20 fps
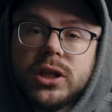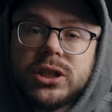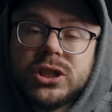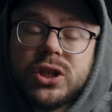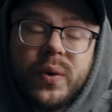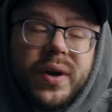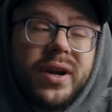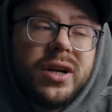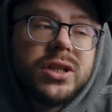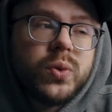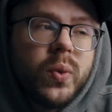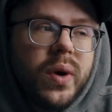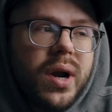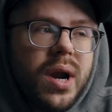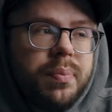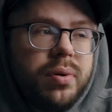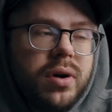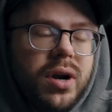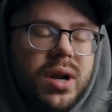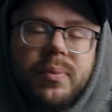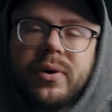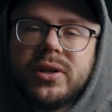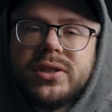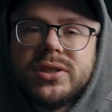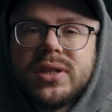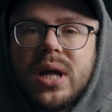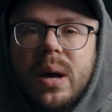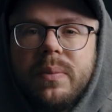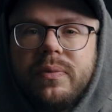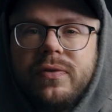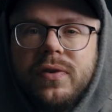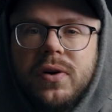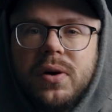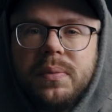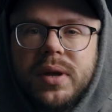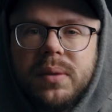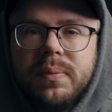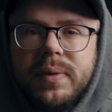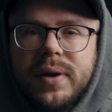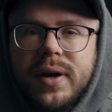So here's where I pretty much stopped
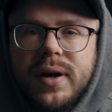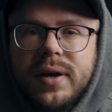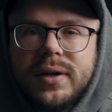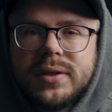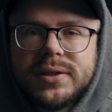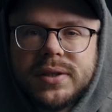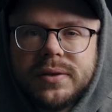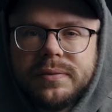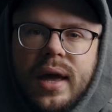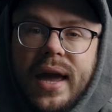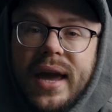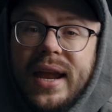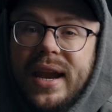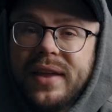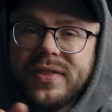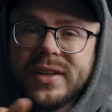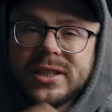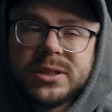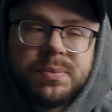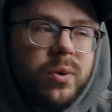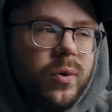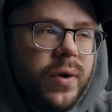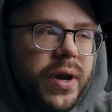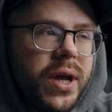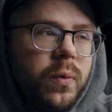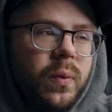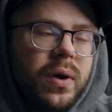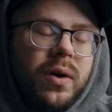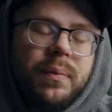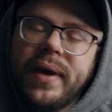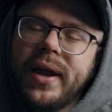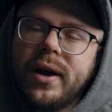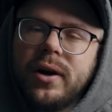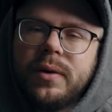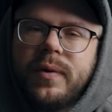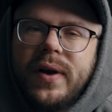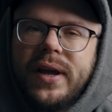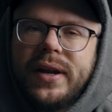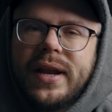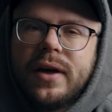filming, because, and at this point we made our
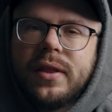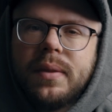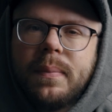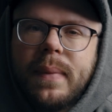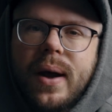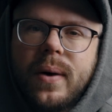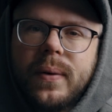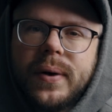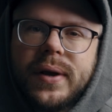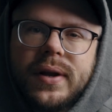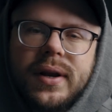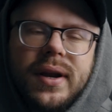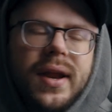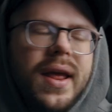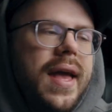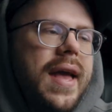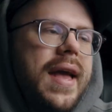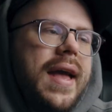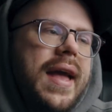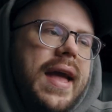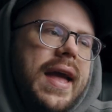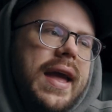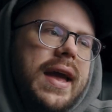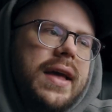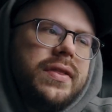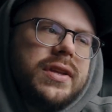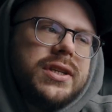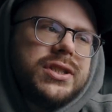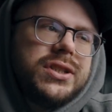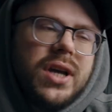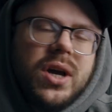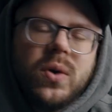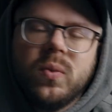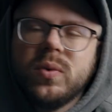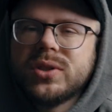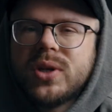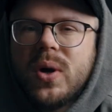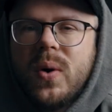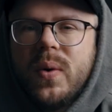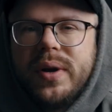way down the mountain and the sun
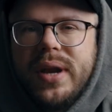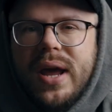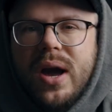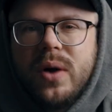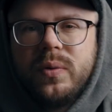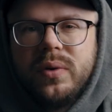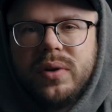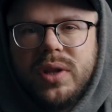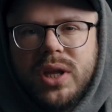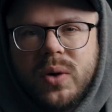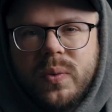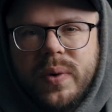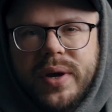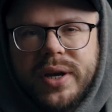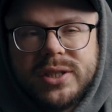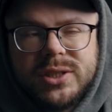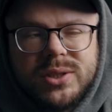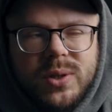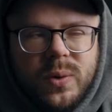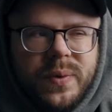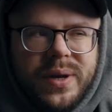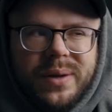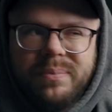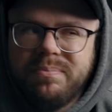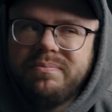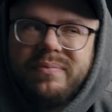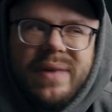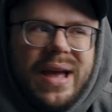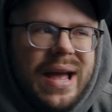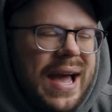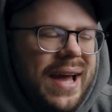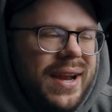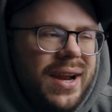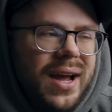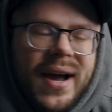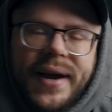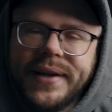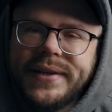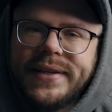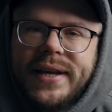was going down really quick, so we had to
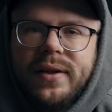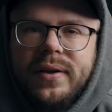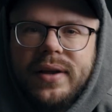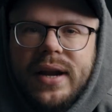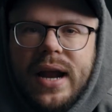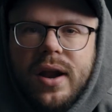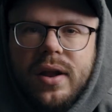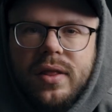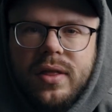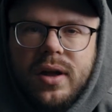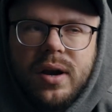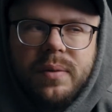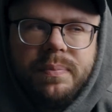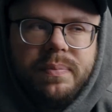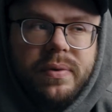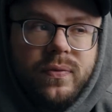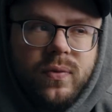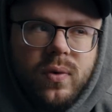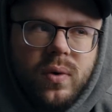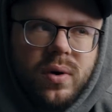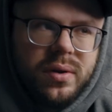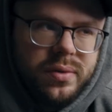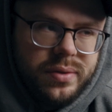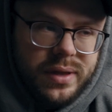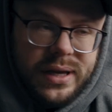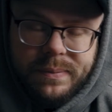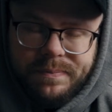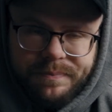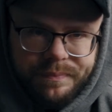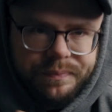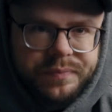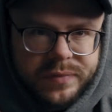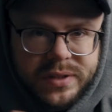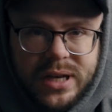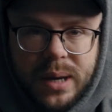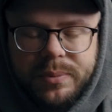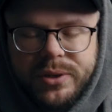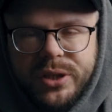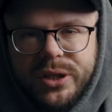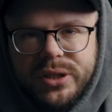hightail it out of there before the
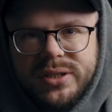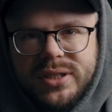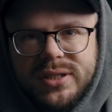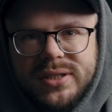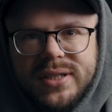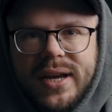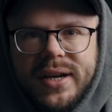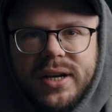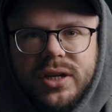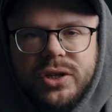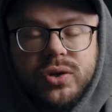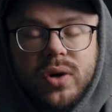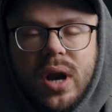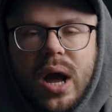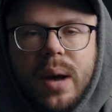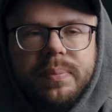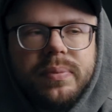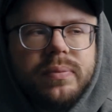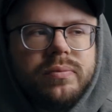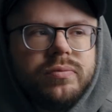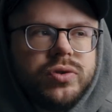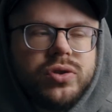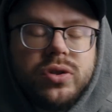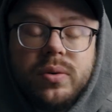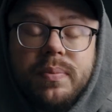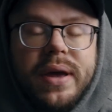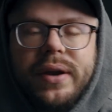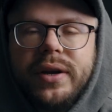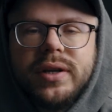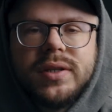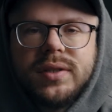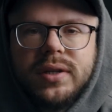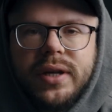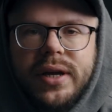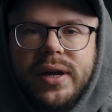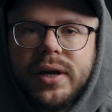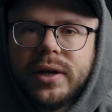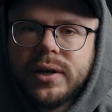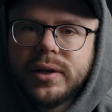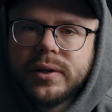temperatures decided to drop tremendously.